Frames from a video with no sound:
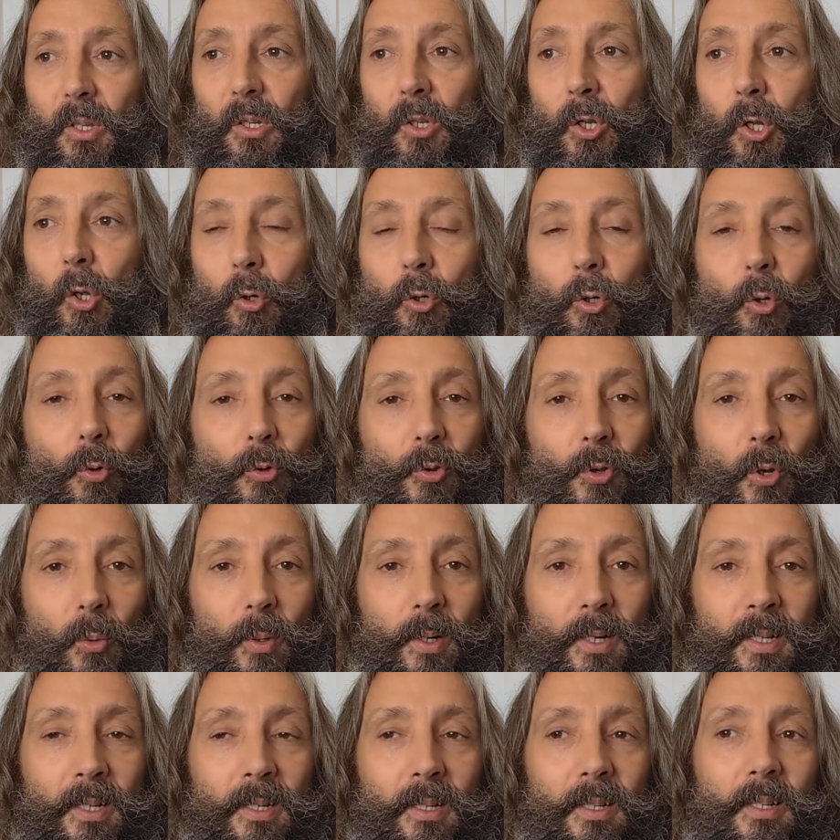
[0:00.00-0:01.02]
local
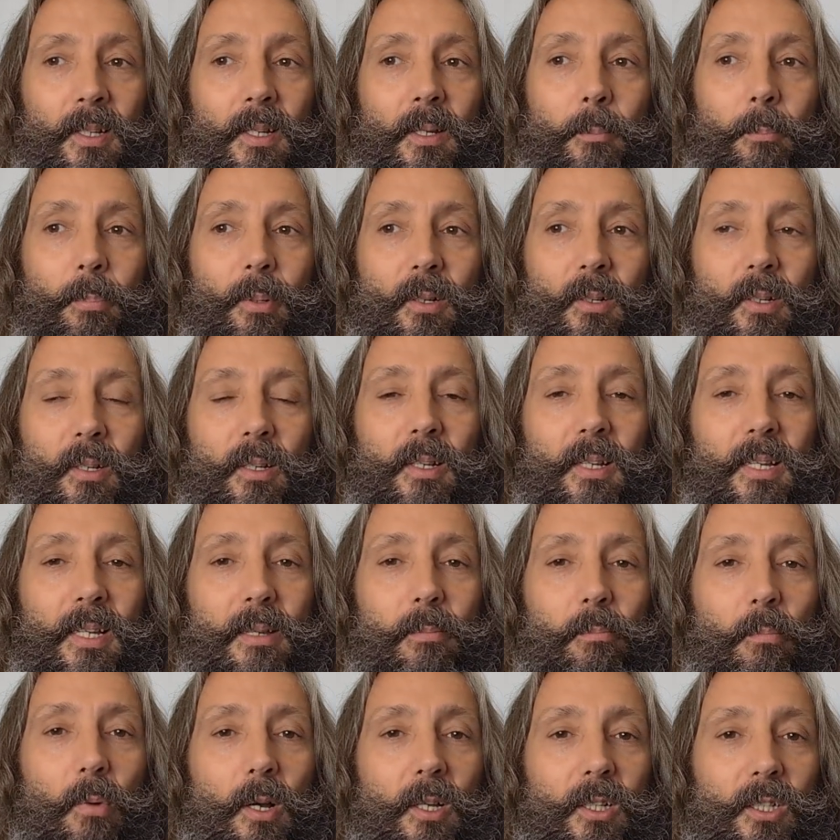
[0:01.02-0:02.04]
authority, but
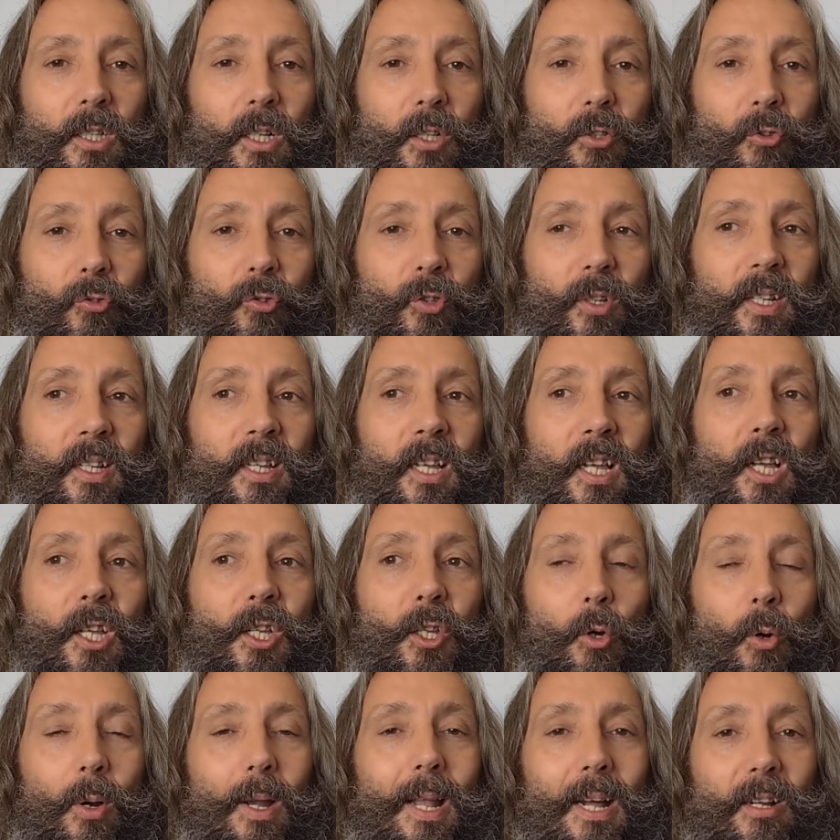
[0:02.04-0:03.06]
in my country,
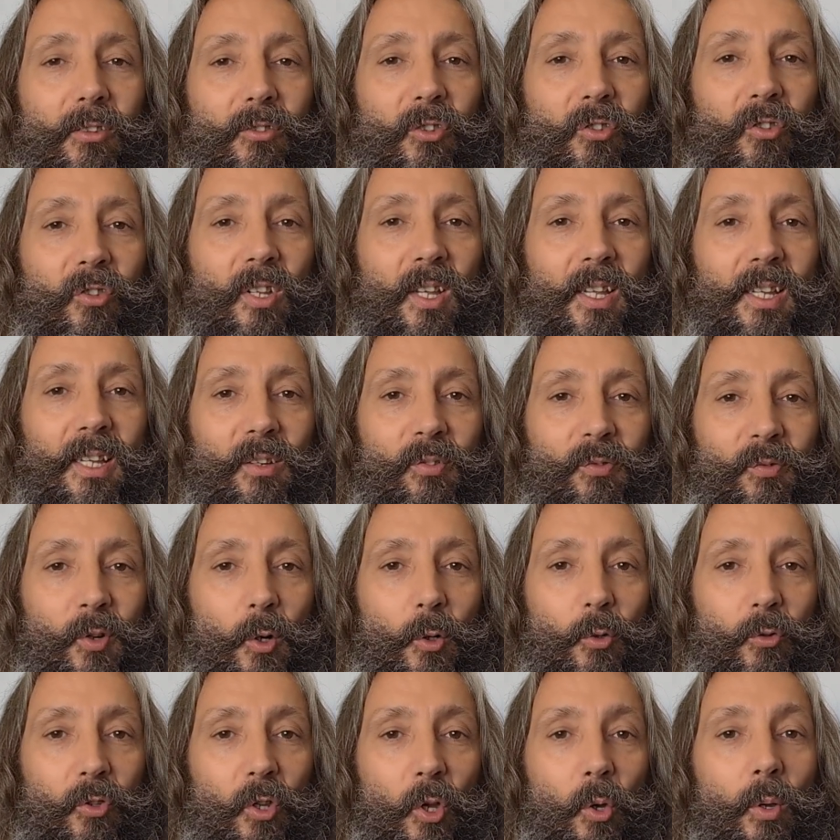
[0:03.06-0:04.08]
you're allowed to take a
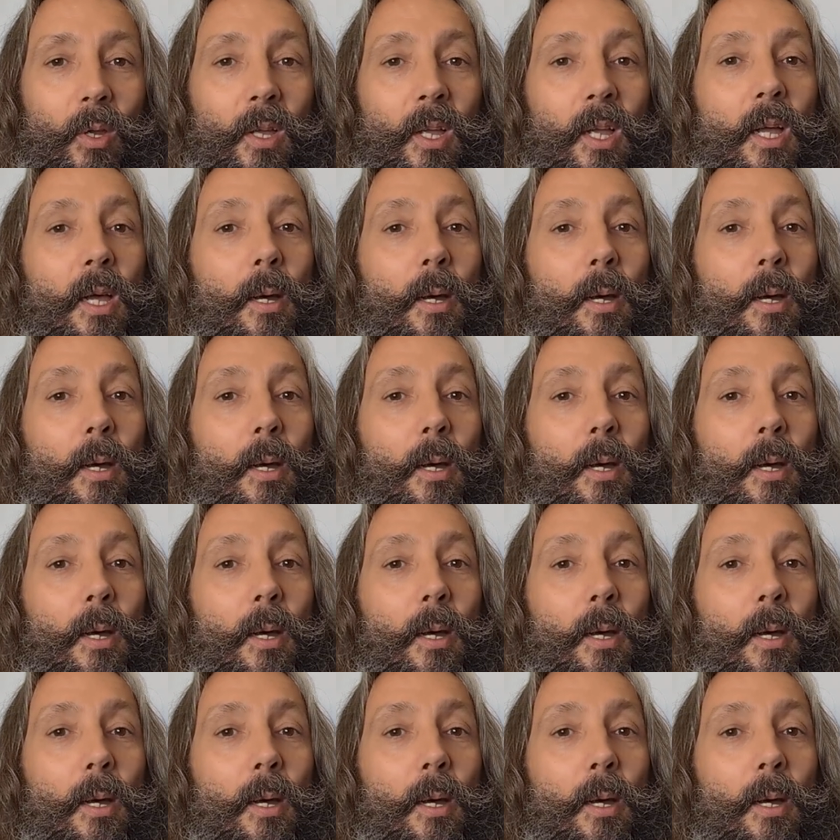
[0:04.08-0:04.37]
photo